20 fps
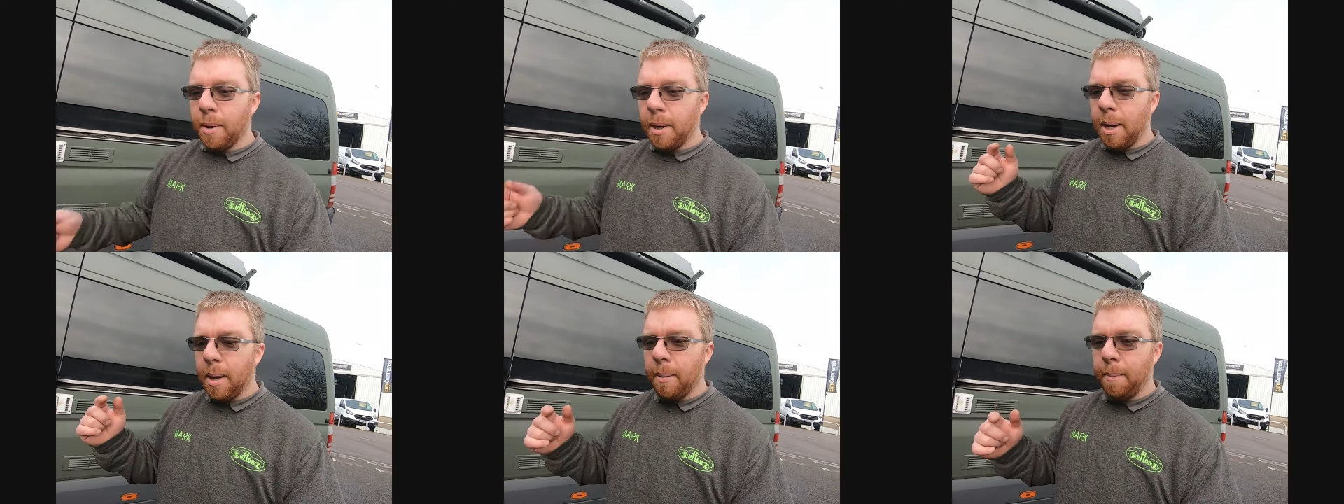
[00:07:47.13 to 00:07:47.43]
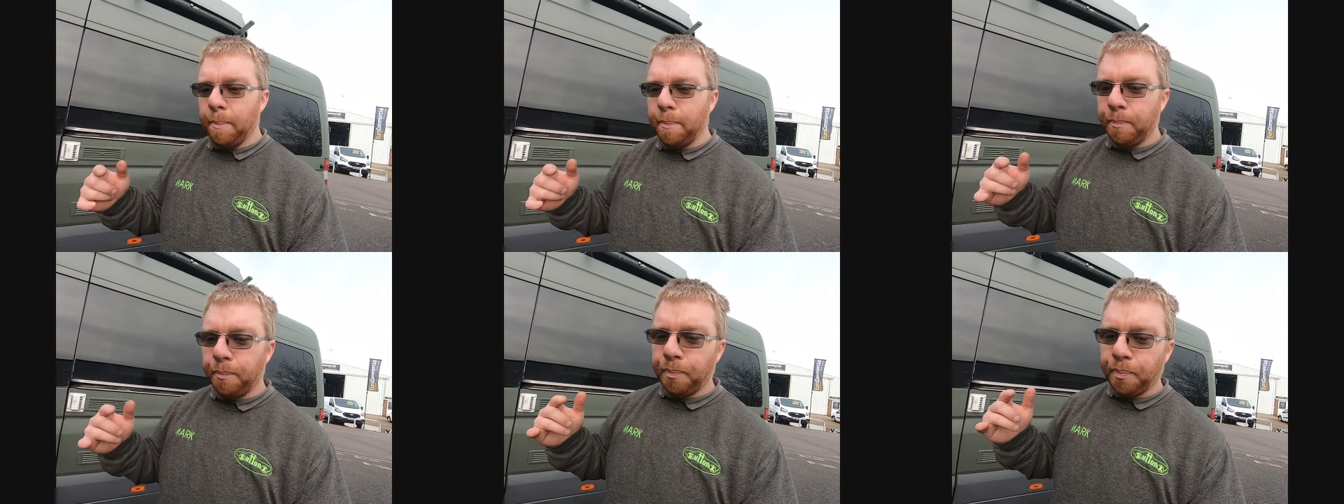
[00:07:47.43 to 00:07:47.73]

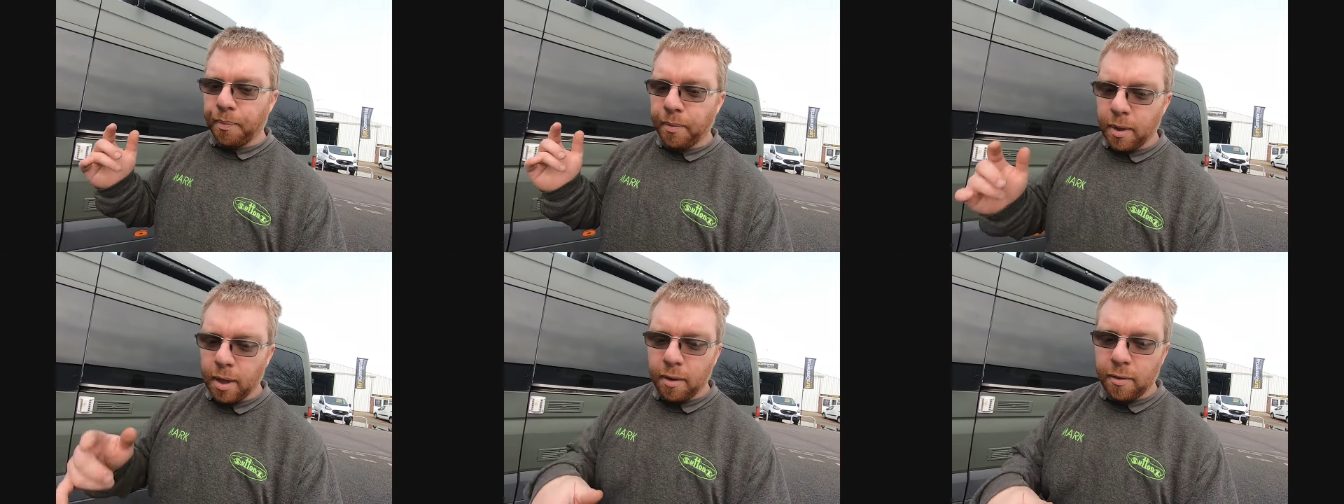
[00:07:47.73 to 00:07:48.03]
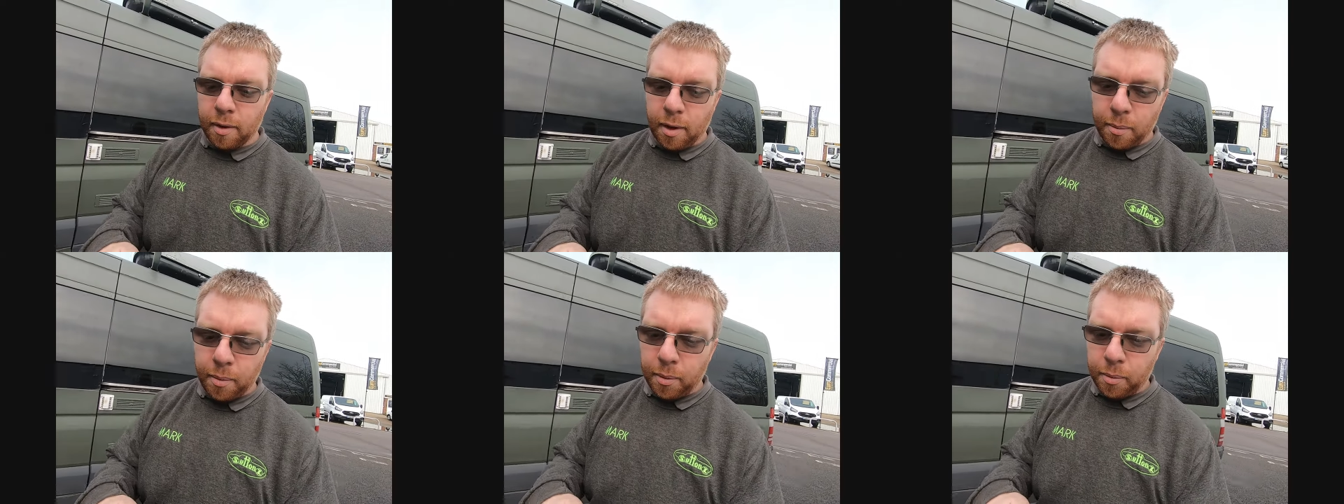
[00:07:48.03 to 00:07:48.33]
So
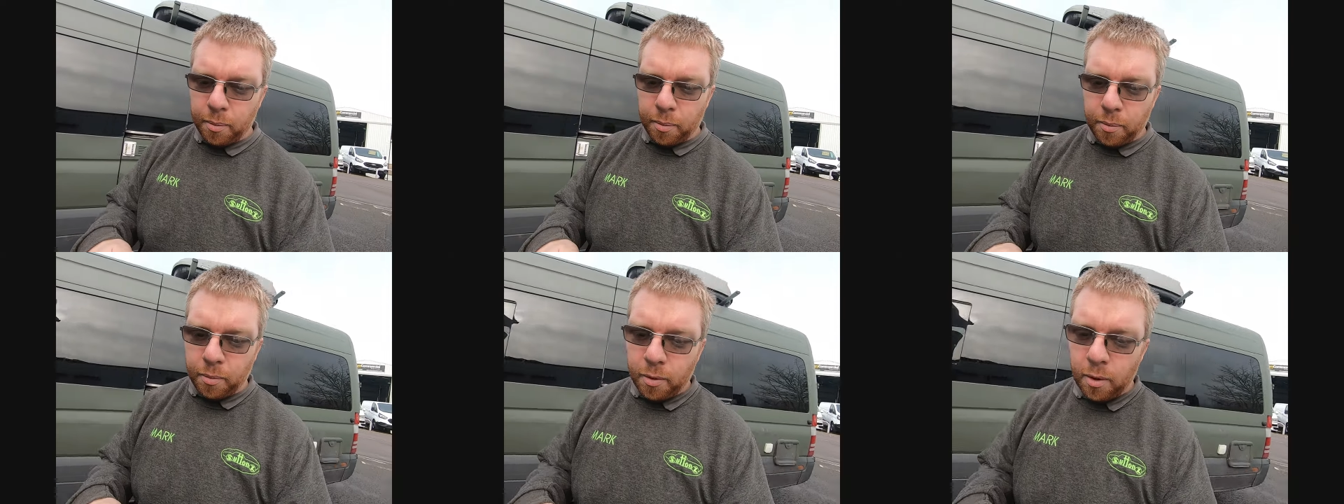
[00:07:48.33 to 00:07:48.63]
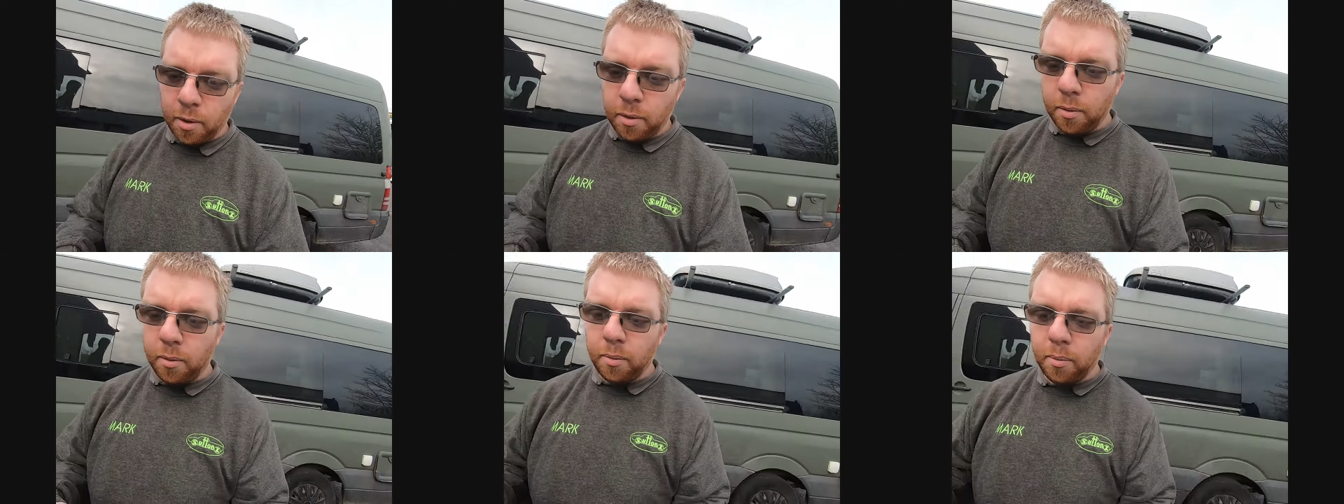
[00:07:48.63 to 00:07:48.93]
I will
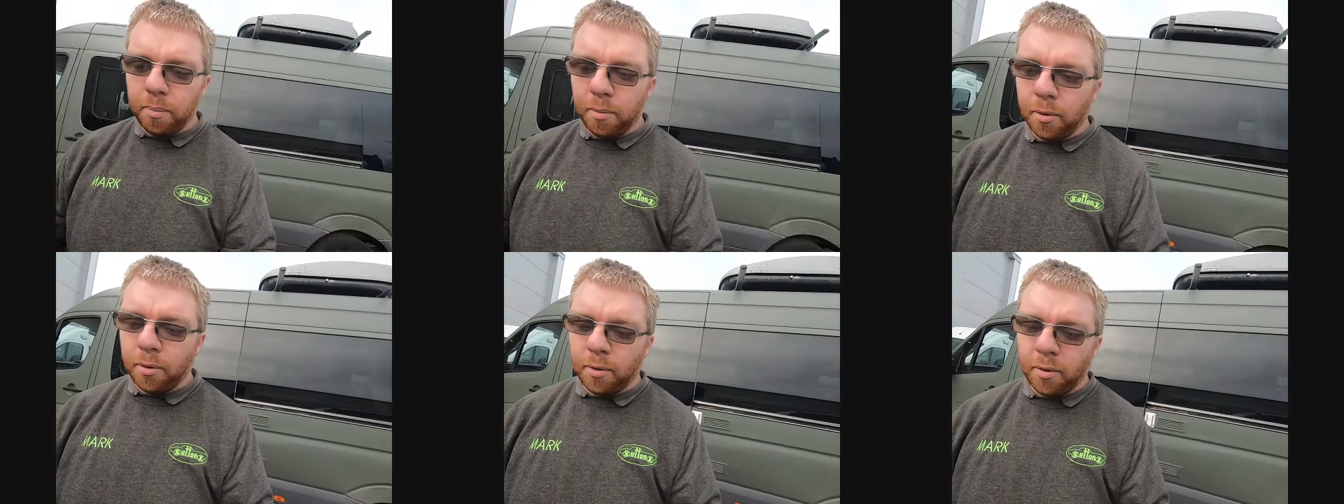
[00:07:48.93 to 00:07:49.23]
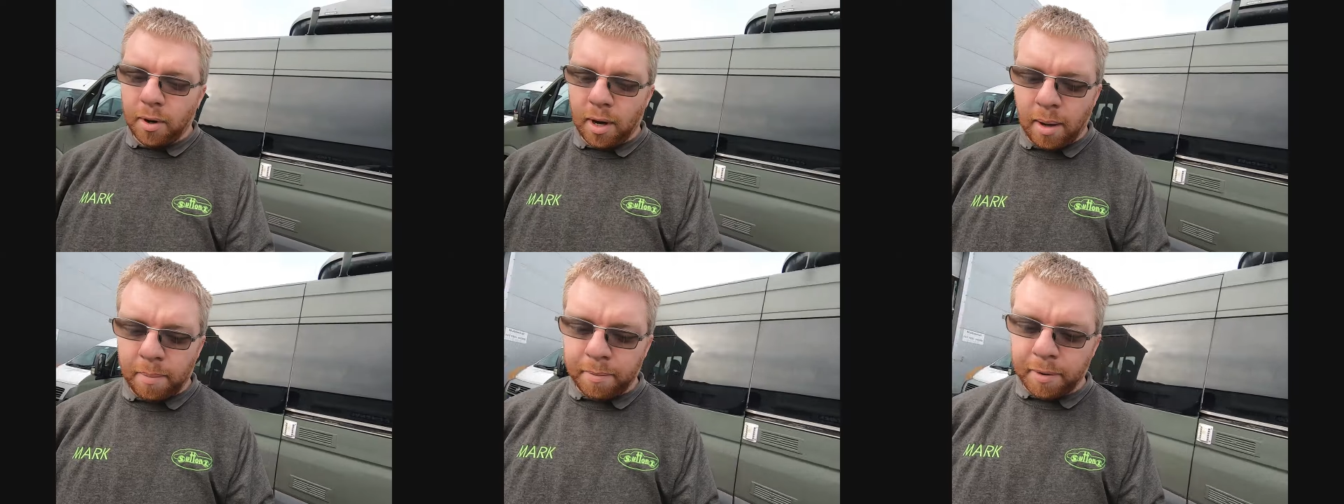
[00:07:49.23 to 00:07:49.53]
do
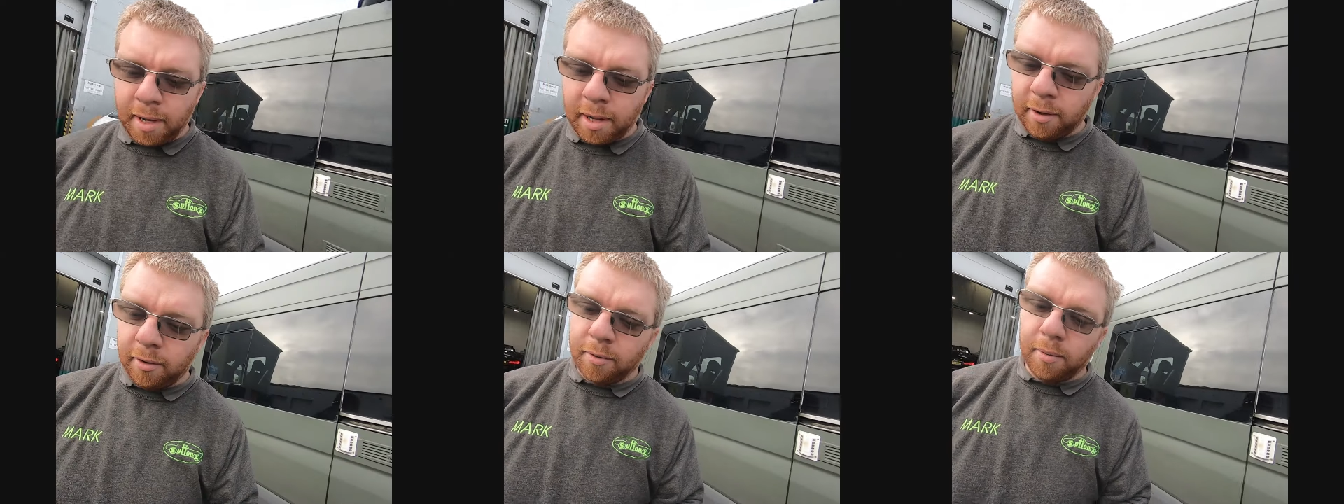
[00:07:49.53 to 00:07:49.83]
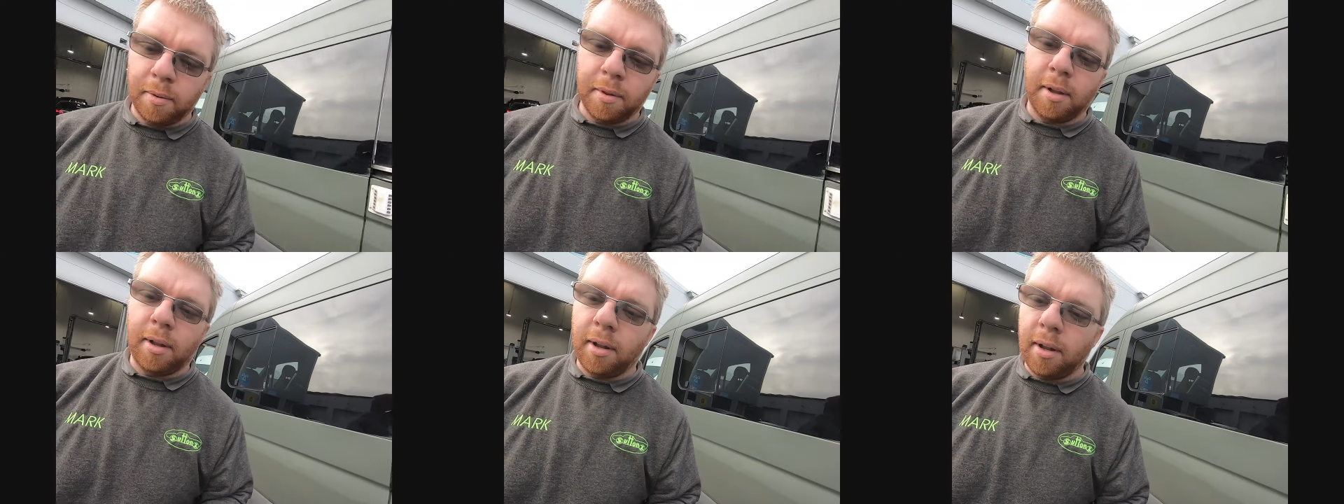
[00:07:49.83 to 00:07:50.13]
more updates
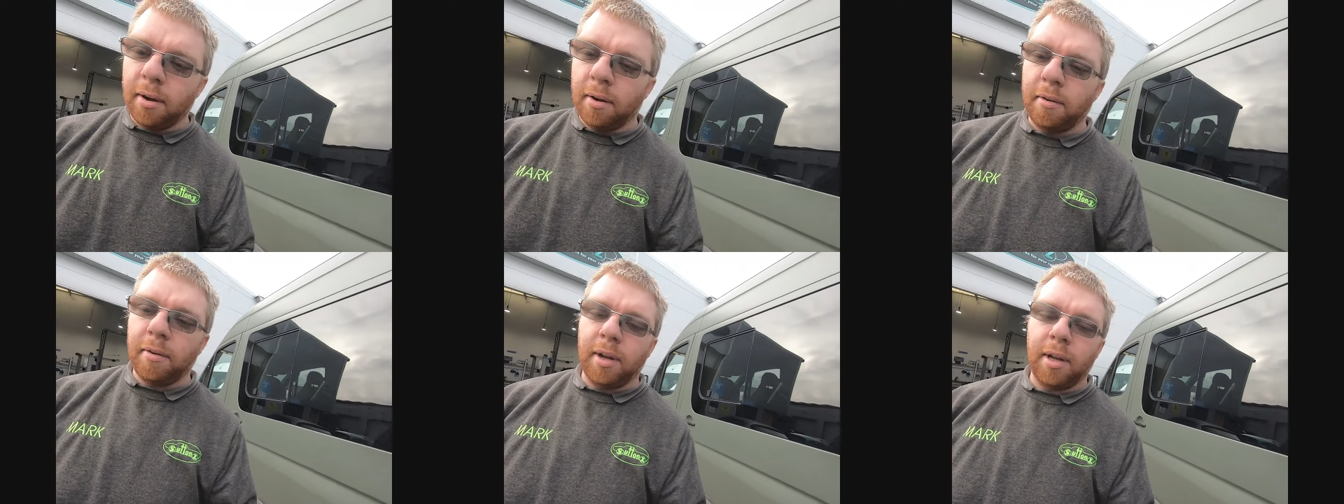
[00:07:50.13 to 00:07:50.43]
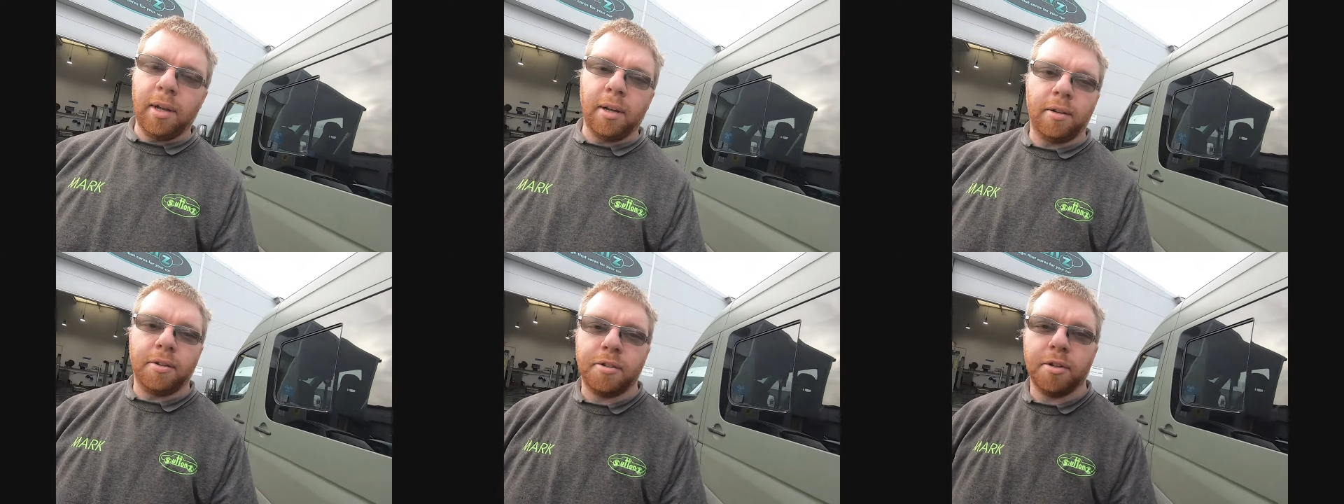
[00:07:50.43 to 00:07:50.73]
with the
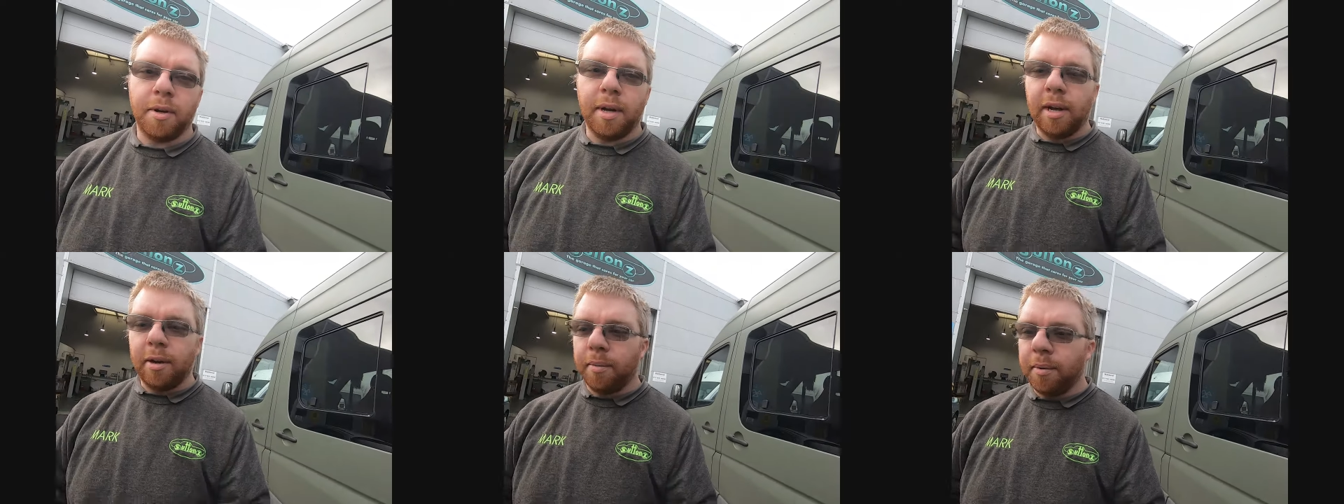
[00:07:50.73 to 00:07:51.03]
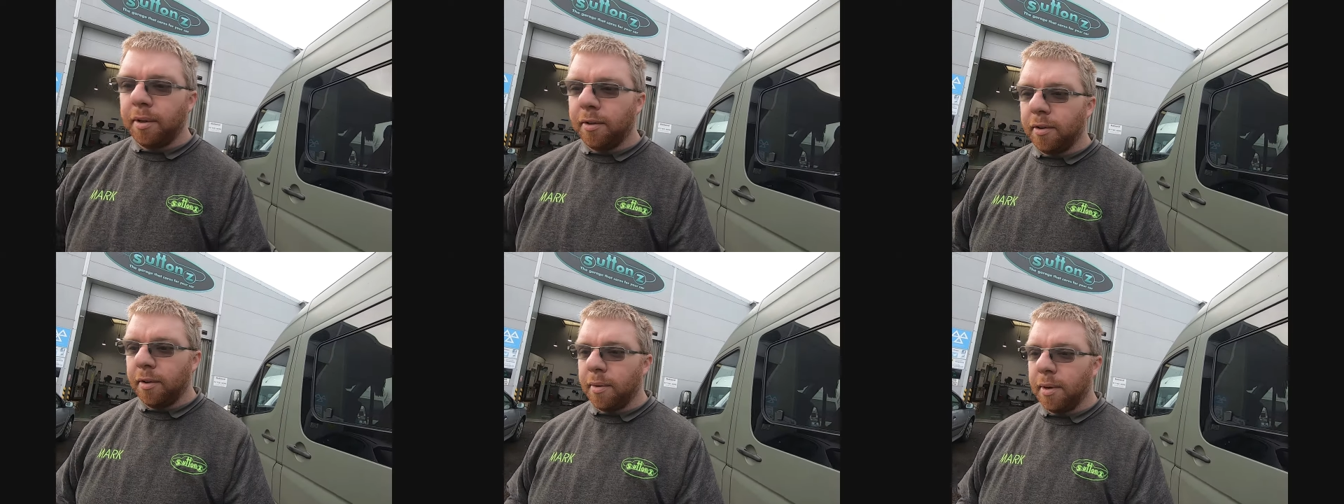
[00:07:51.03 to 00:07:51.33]
lowering and show how
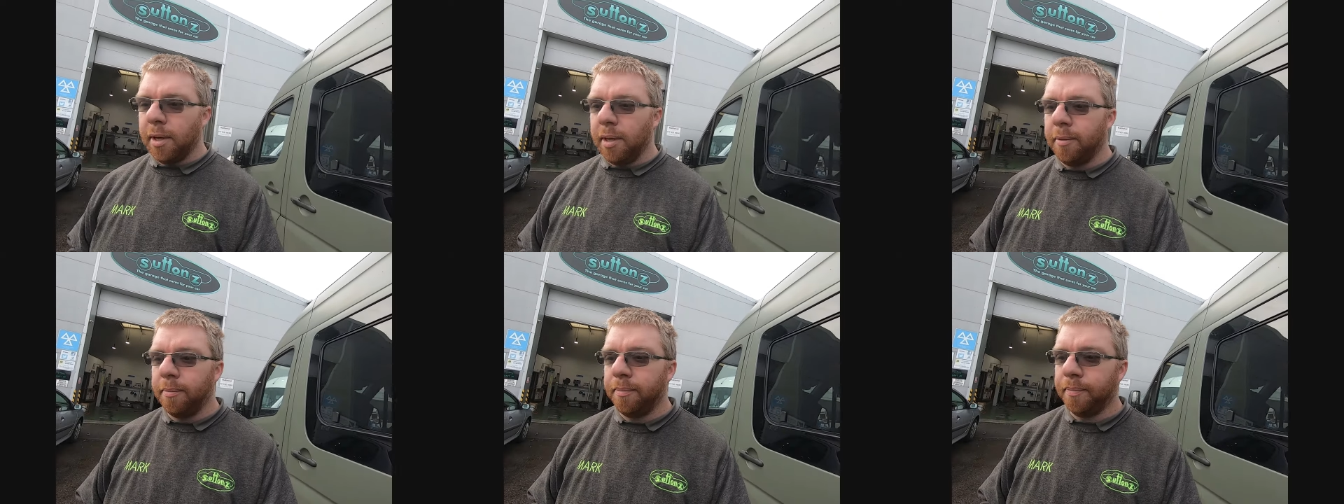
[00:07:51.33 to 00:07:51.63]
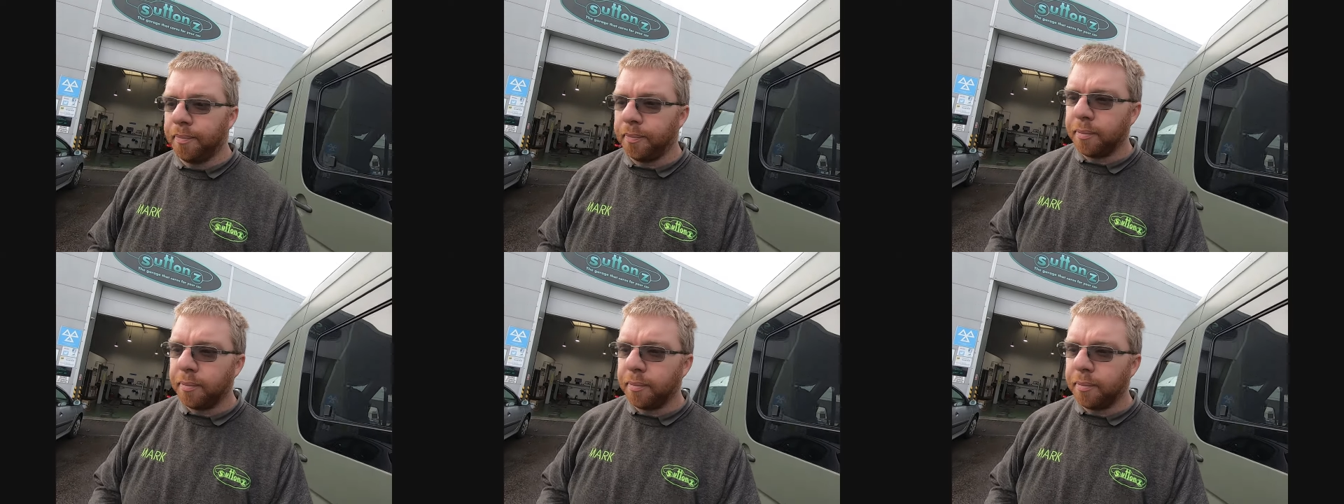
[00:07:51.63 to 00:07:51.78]
we do it.